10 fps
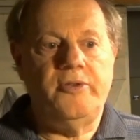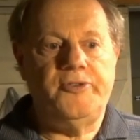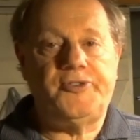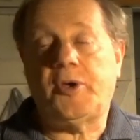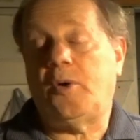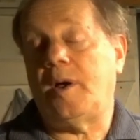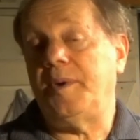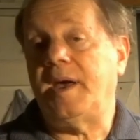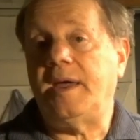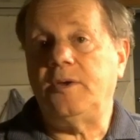So I
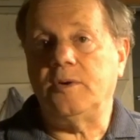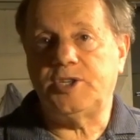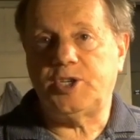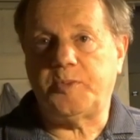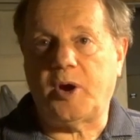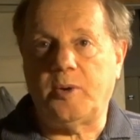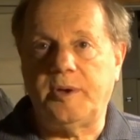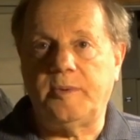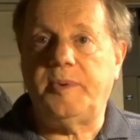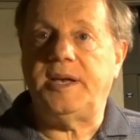began to
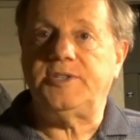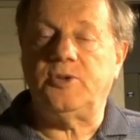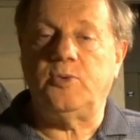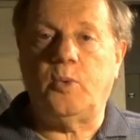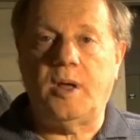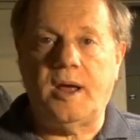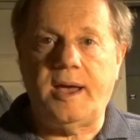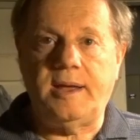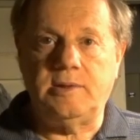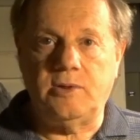experiment based on what I
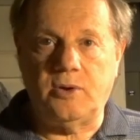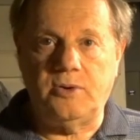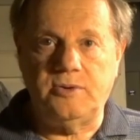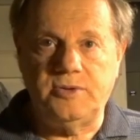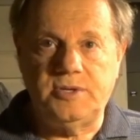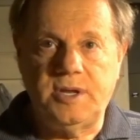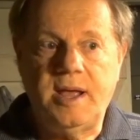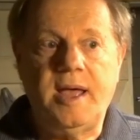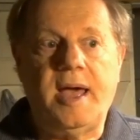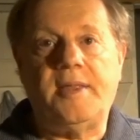had learned,
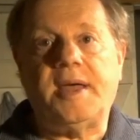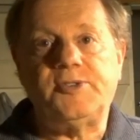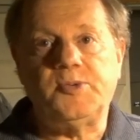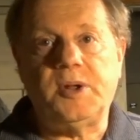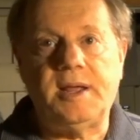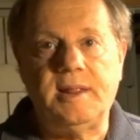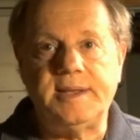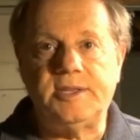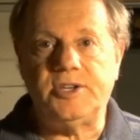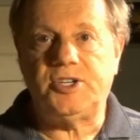and that's what I'd
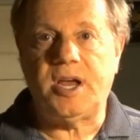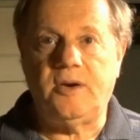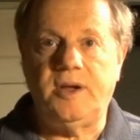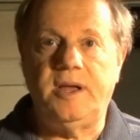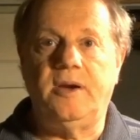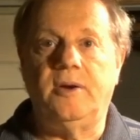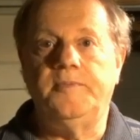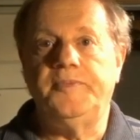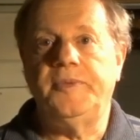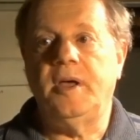like to share here.
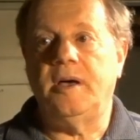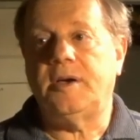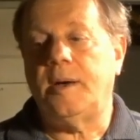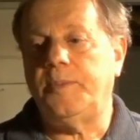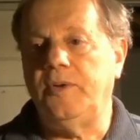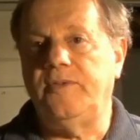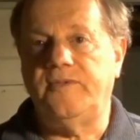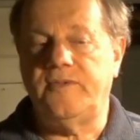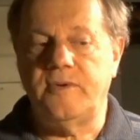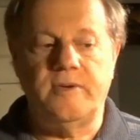A couple
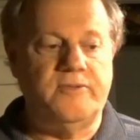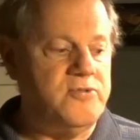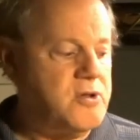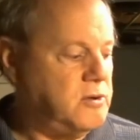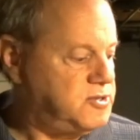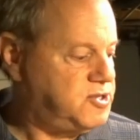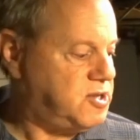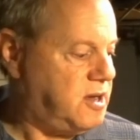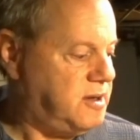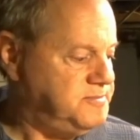of notes.
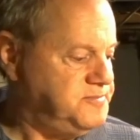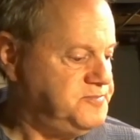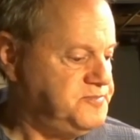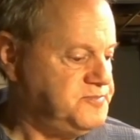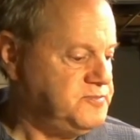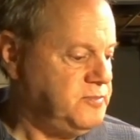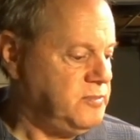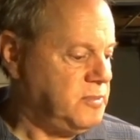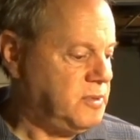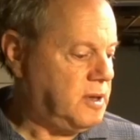
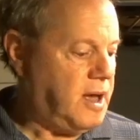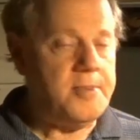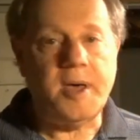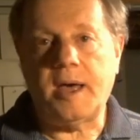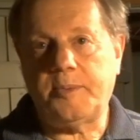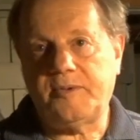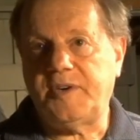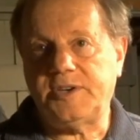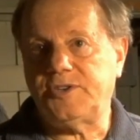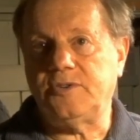I'm not a
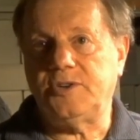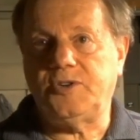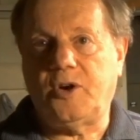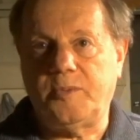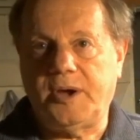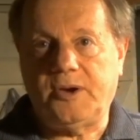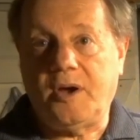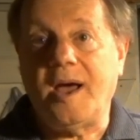professional guitar maker.